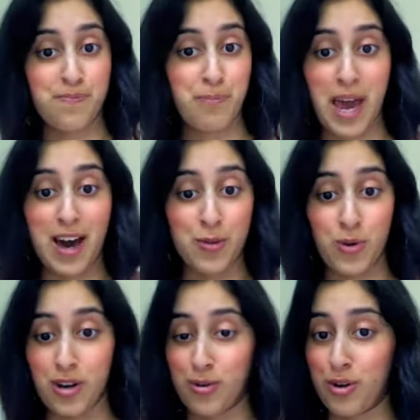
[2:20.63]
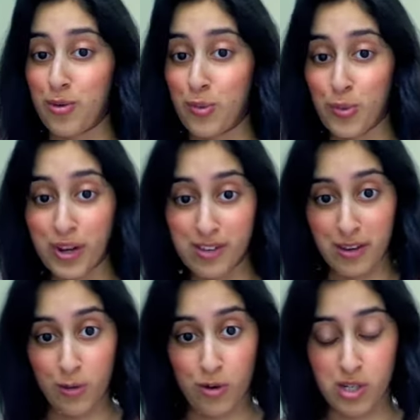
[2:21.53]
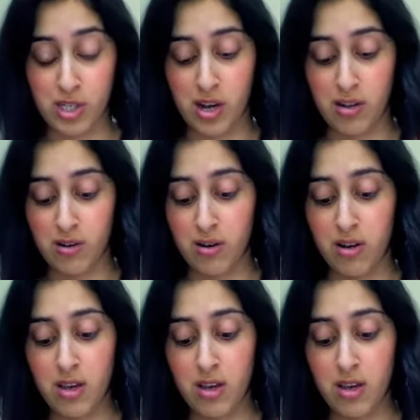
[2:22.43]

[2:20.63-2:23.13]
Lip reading: bath water a really gorgeous color.